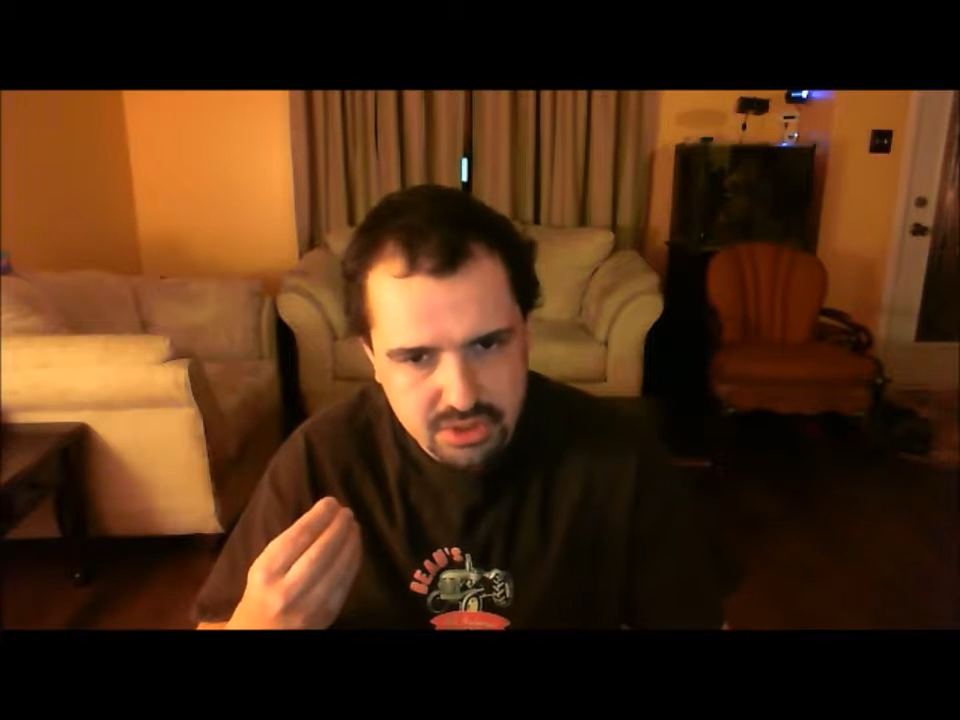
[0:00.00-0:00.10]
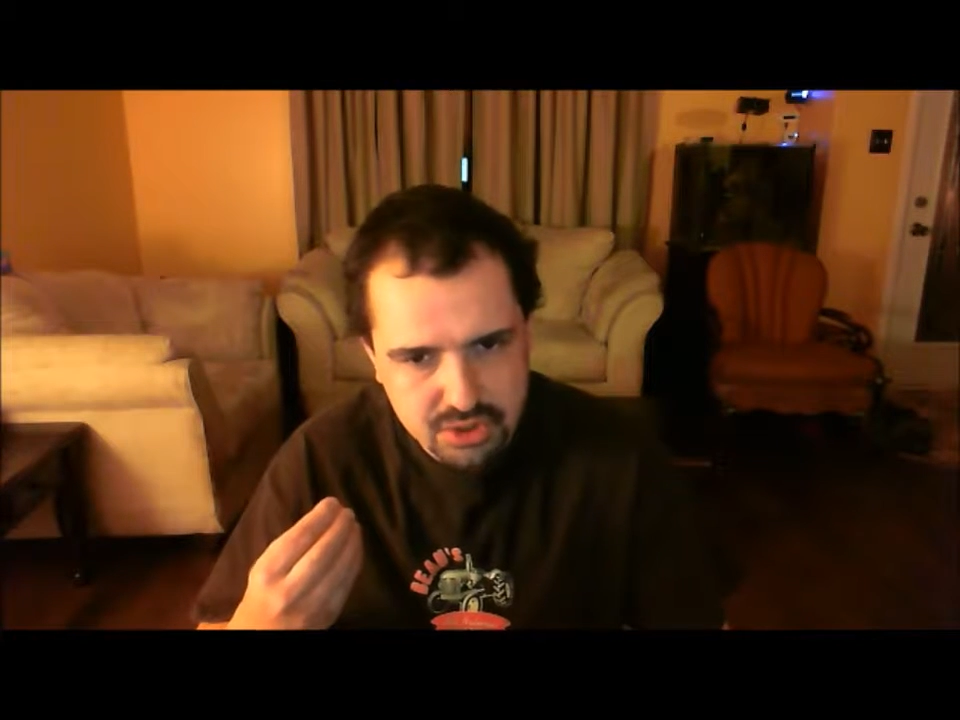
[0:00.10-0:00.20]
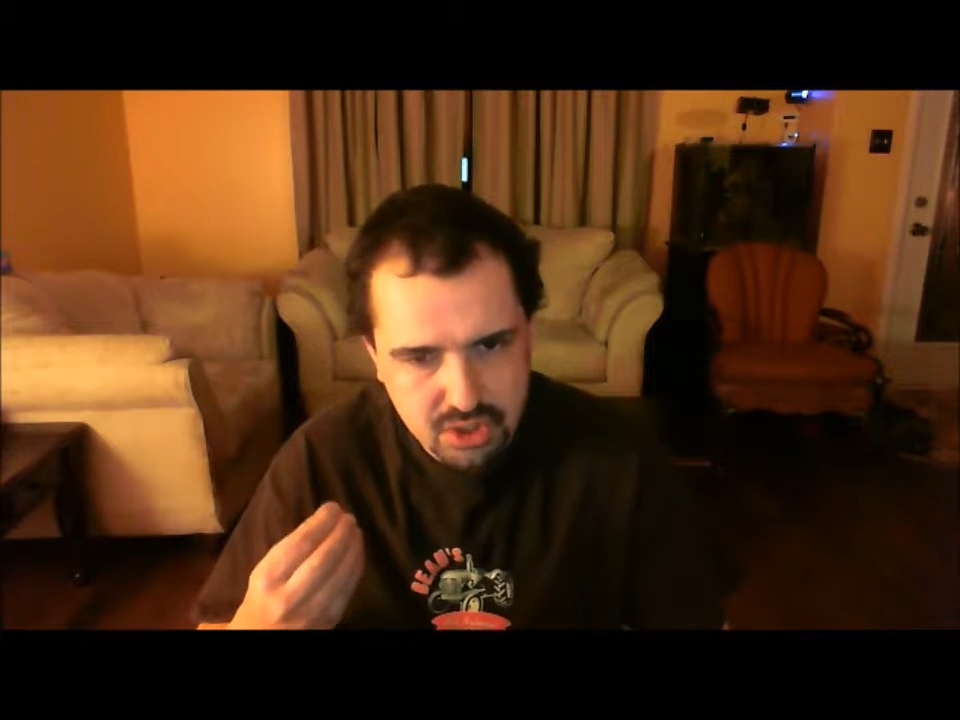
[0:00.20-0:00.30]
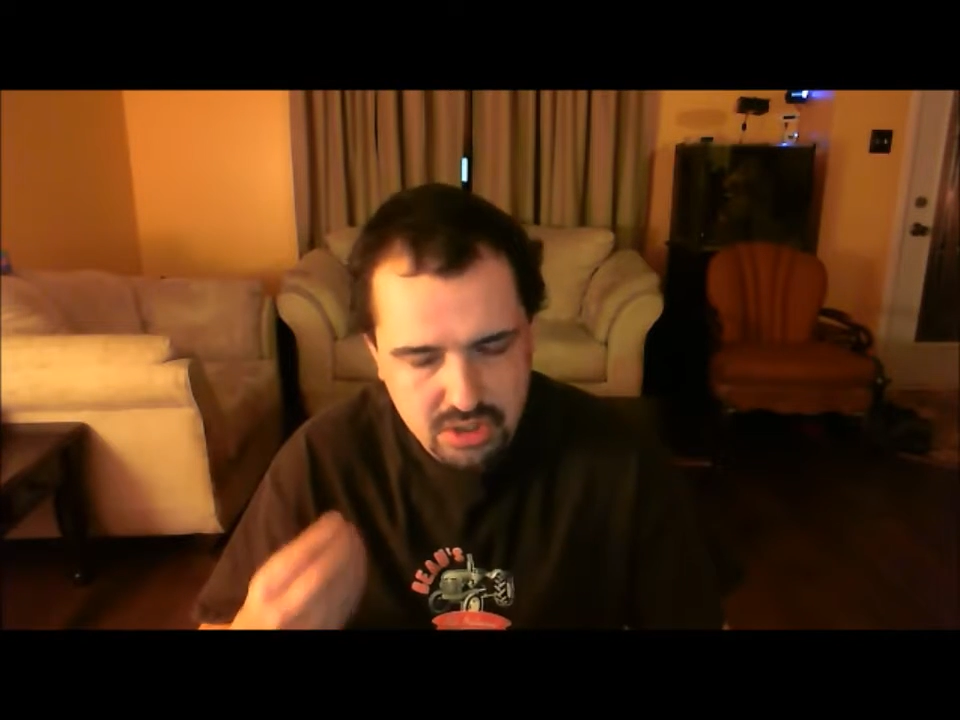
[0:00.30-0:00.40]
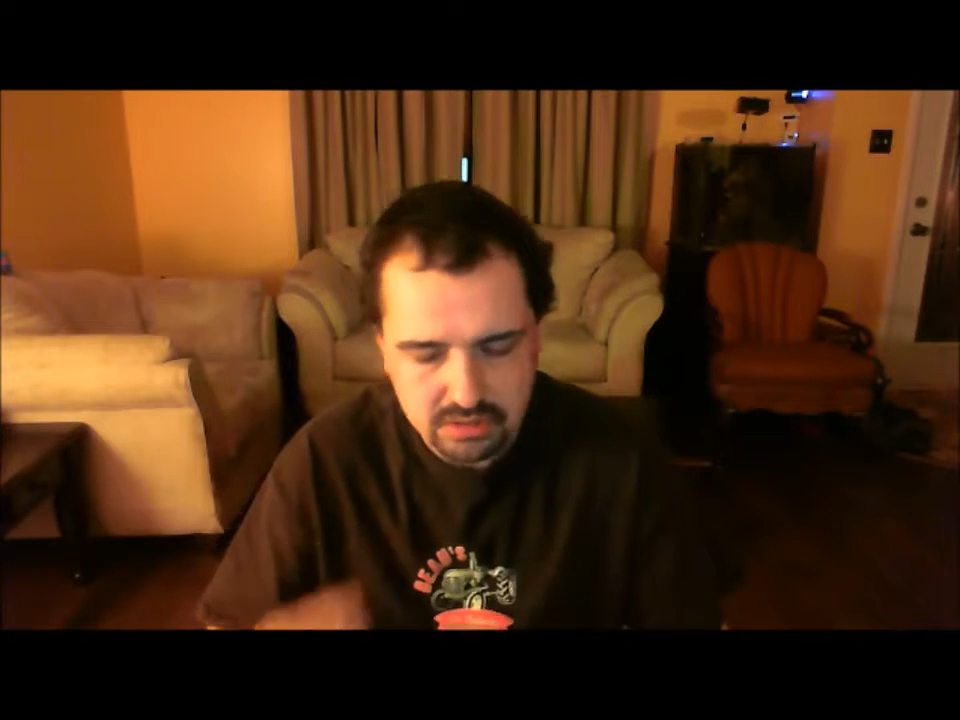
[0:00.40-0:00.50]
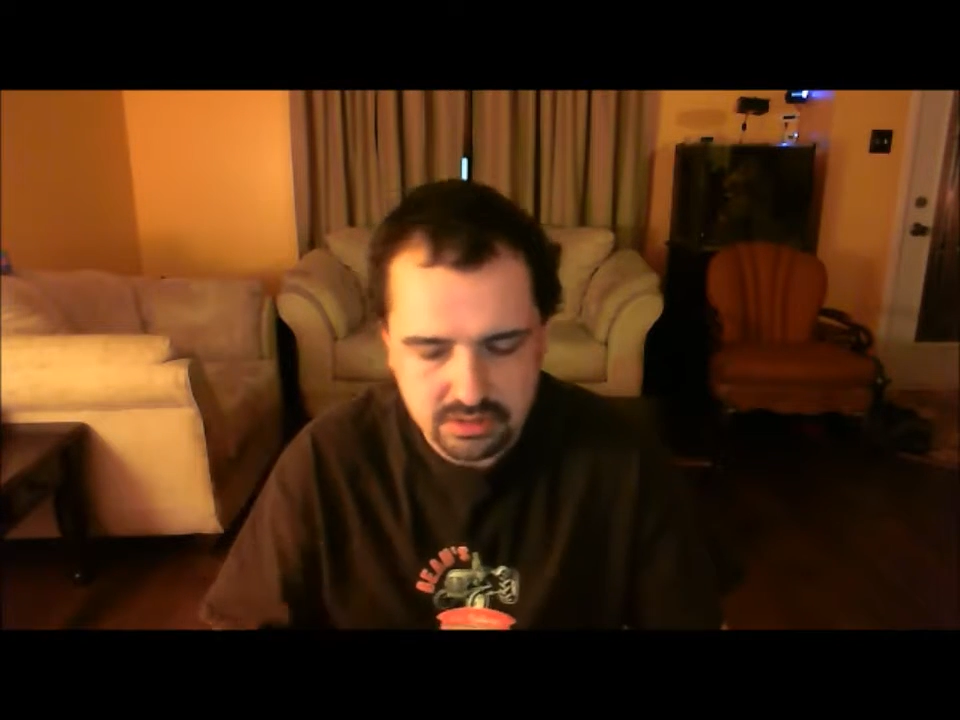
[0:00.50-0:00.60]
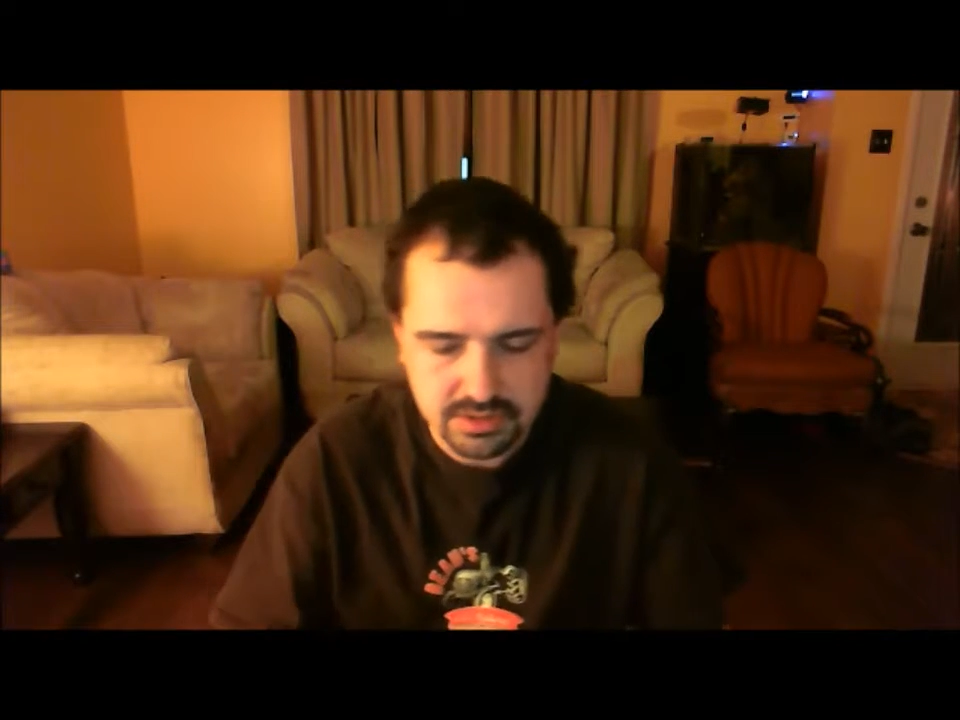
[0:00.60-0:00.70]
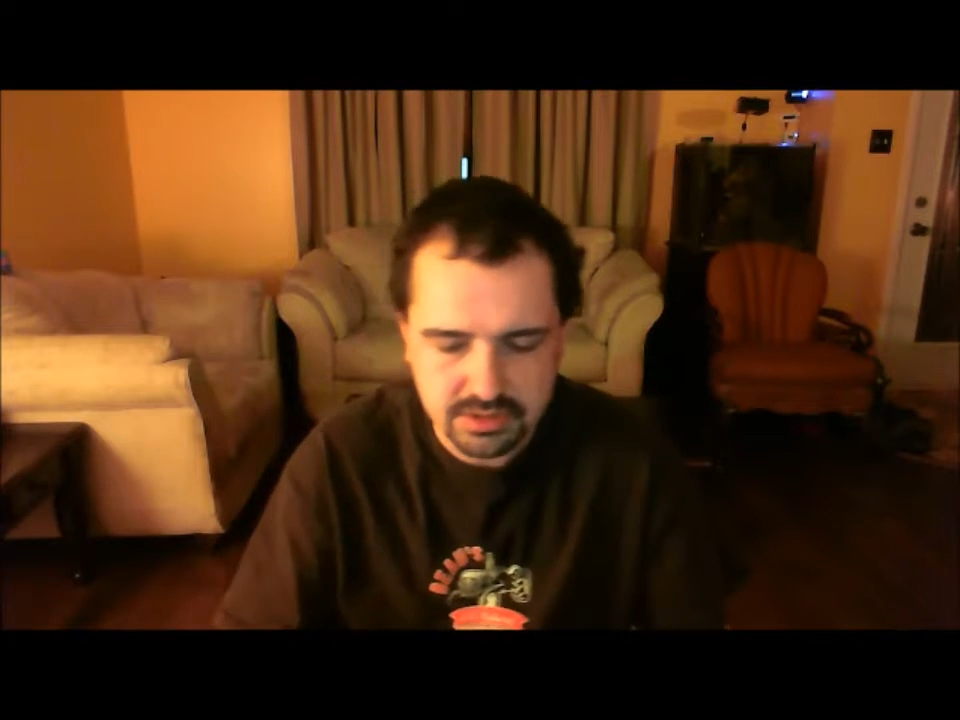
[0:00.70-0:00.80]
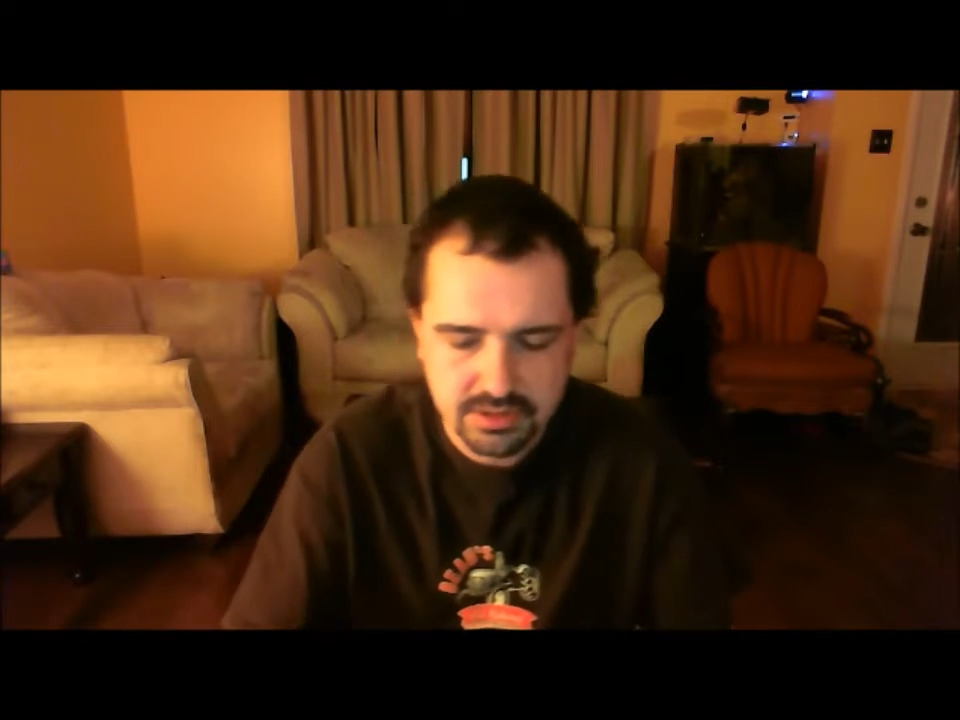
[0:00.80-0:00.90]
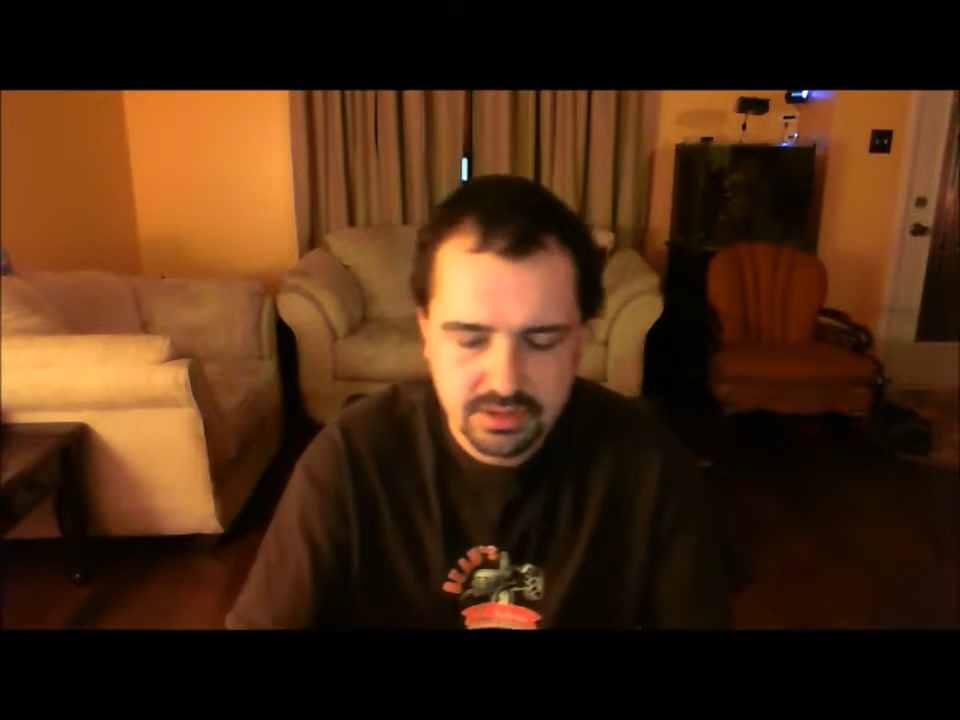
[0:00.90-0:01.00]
chocolate.